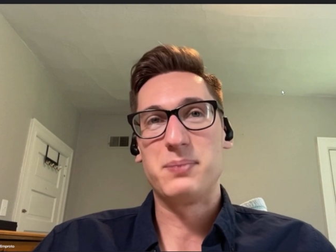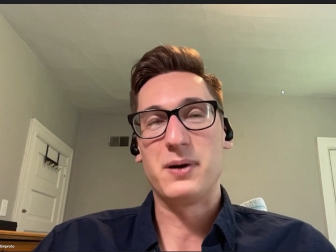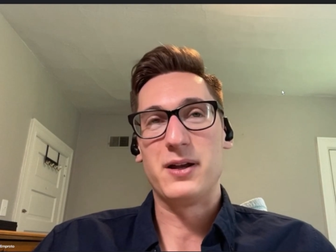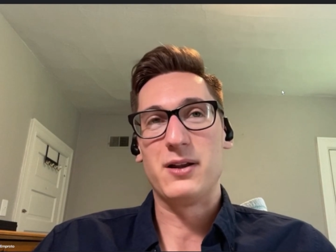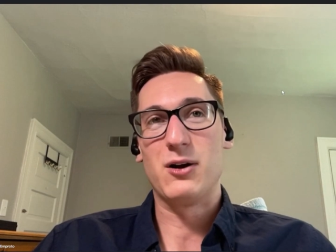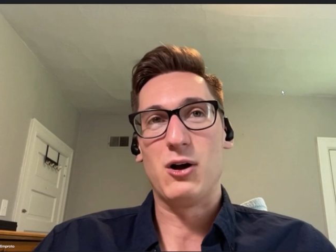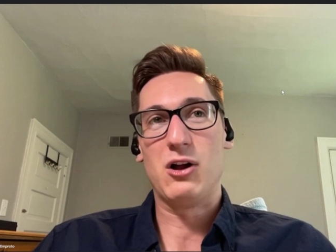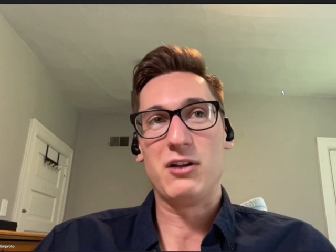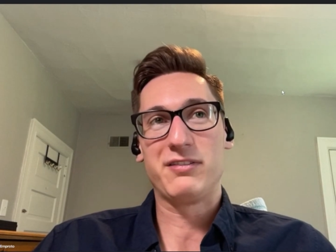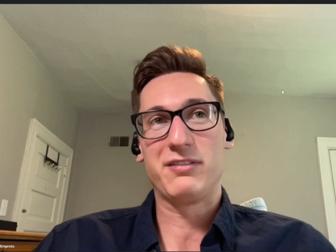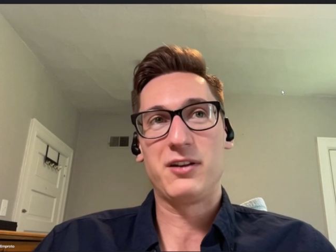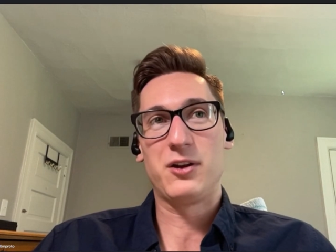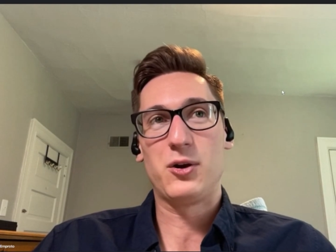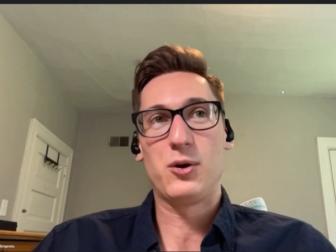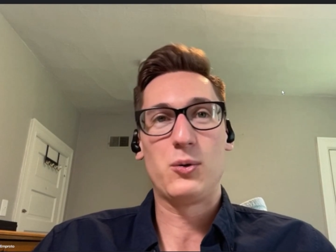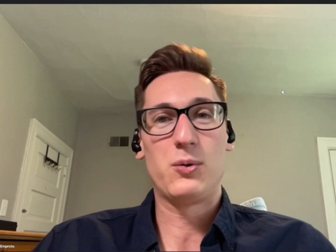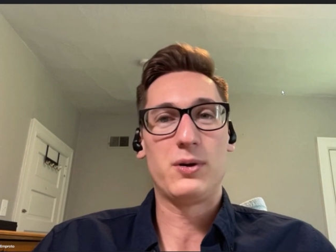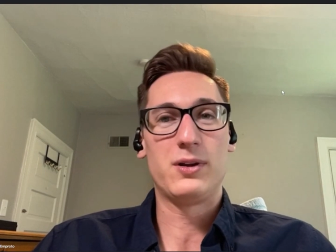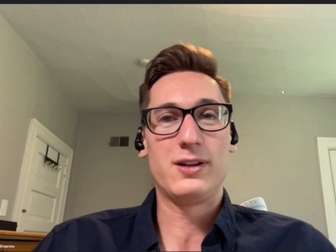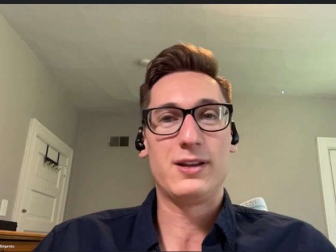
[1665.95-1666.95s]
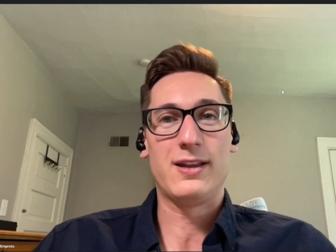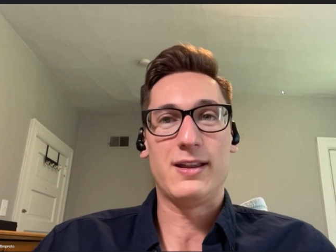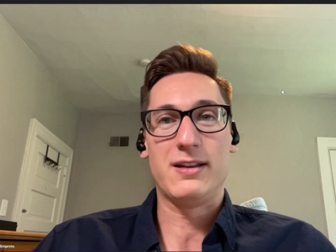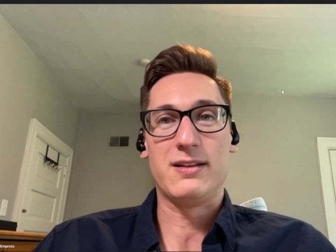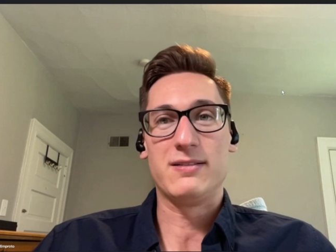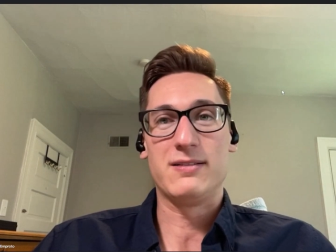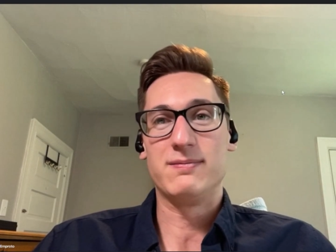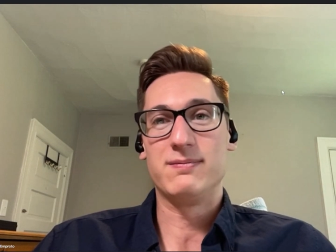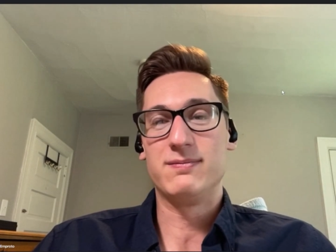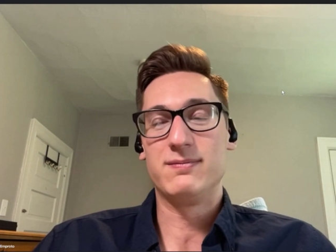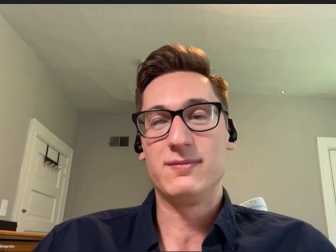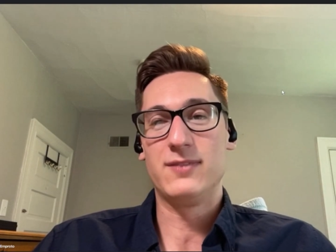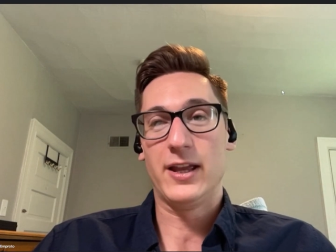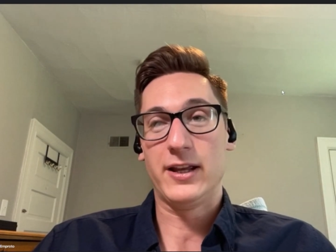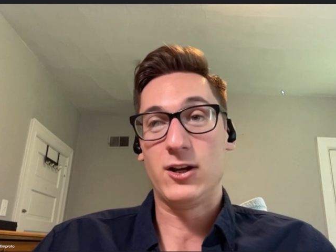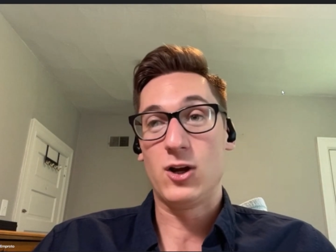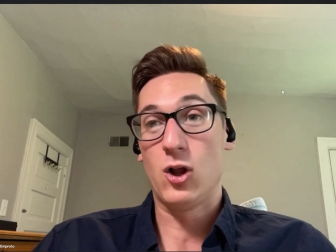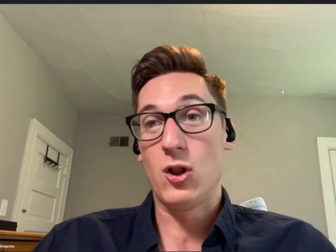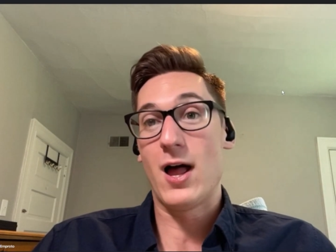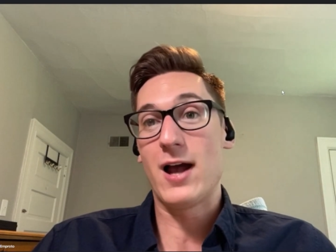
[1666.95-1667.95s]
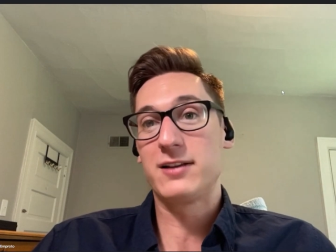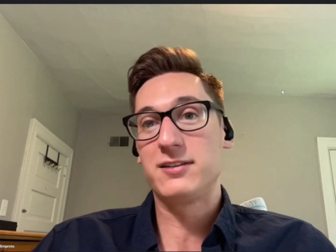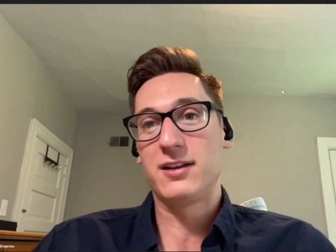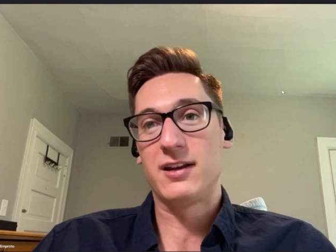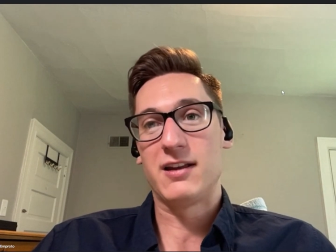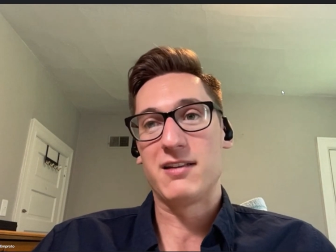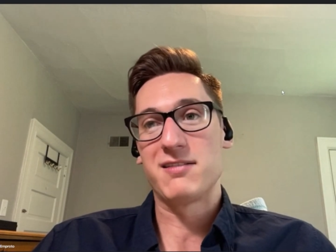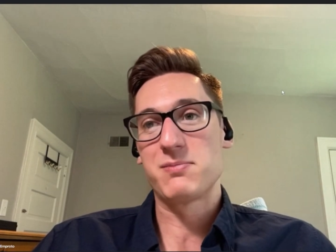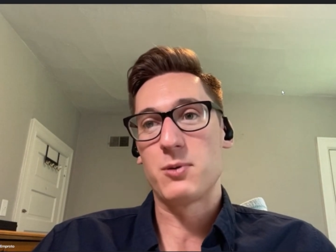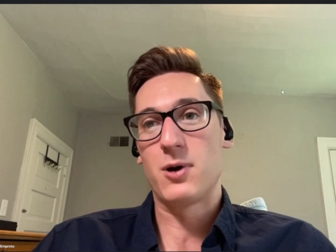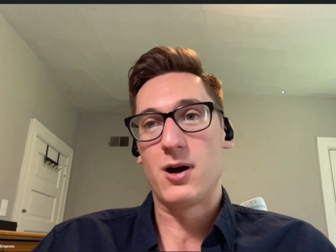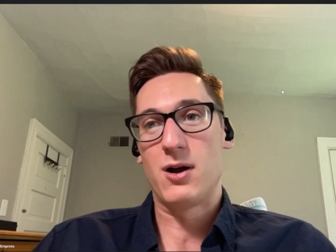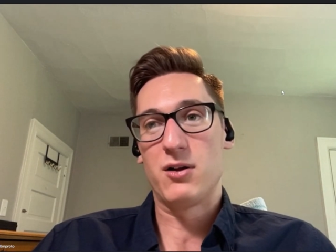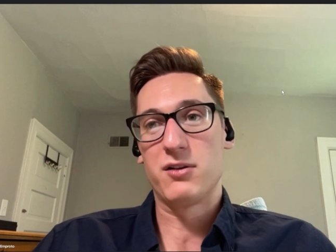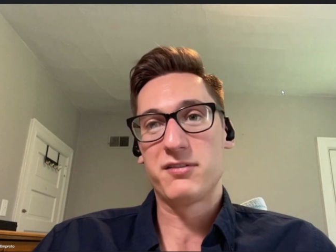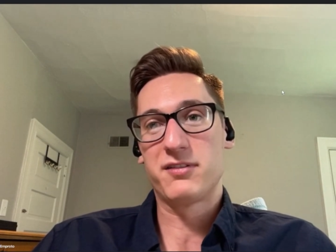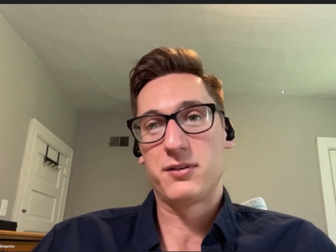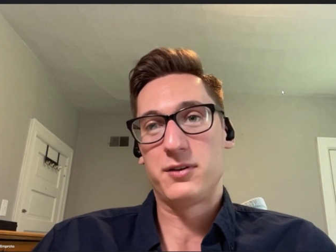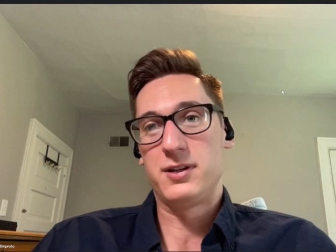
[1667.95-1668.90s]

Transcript: but also in like collecting as well.